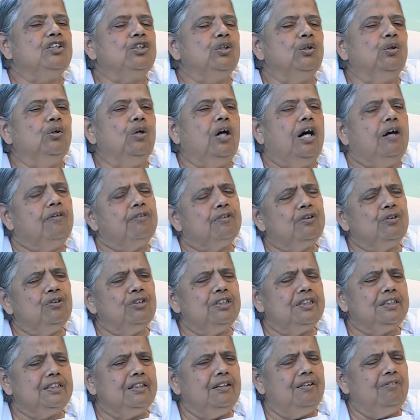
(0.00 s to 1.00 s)
so, of
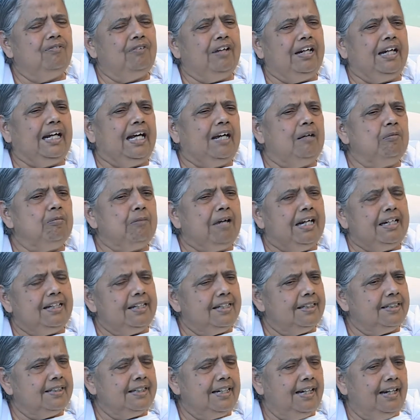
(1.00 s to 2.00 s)
course, when I
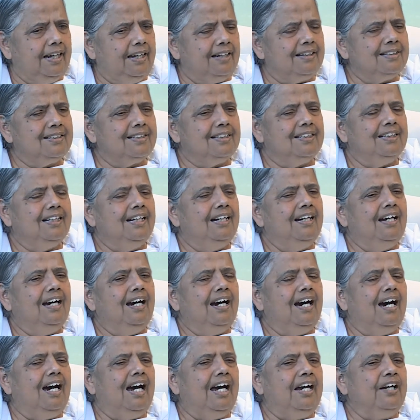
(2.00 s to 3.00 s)
meditate,
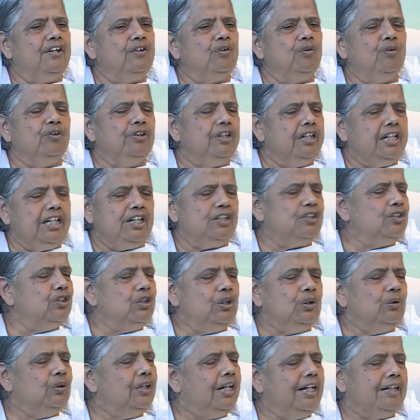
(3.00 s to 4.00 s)
I don't need to
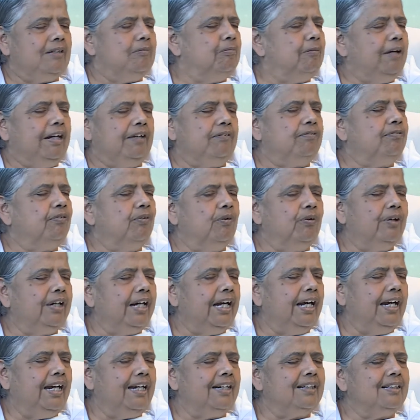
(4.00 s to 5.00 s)
look at my
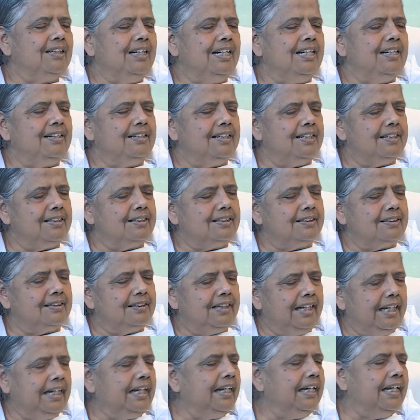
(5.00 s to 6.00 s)
forehead. It is
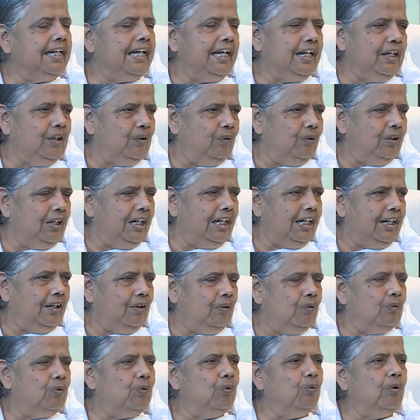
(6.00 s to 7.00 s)
thinking only.
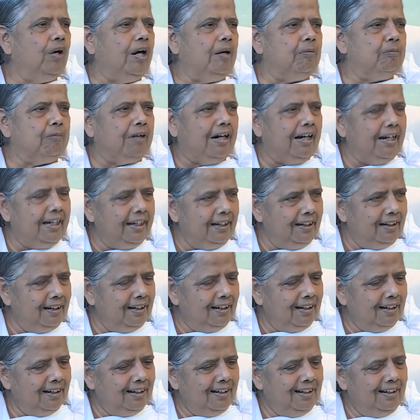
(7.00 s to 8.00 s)
Who am I?
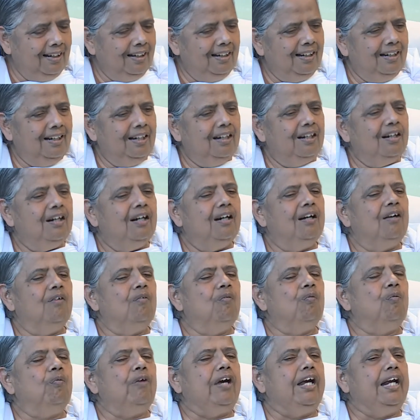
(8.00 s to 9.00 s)

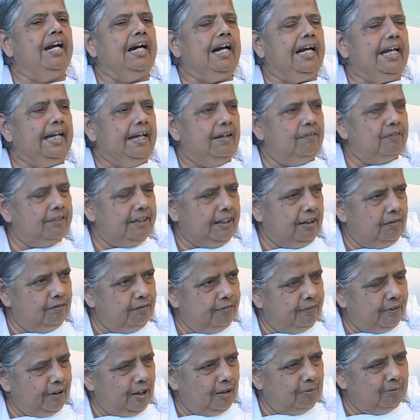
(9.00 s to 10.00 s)
Where I have come
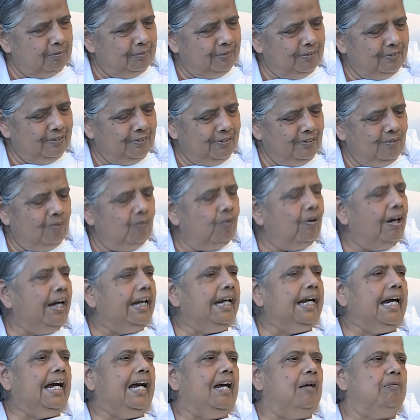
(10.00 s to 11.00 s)
from?
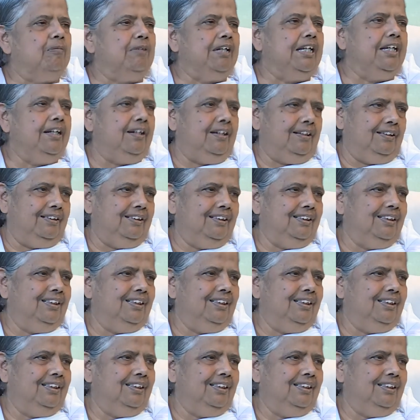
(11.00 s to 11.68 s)
Why I am here?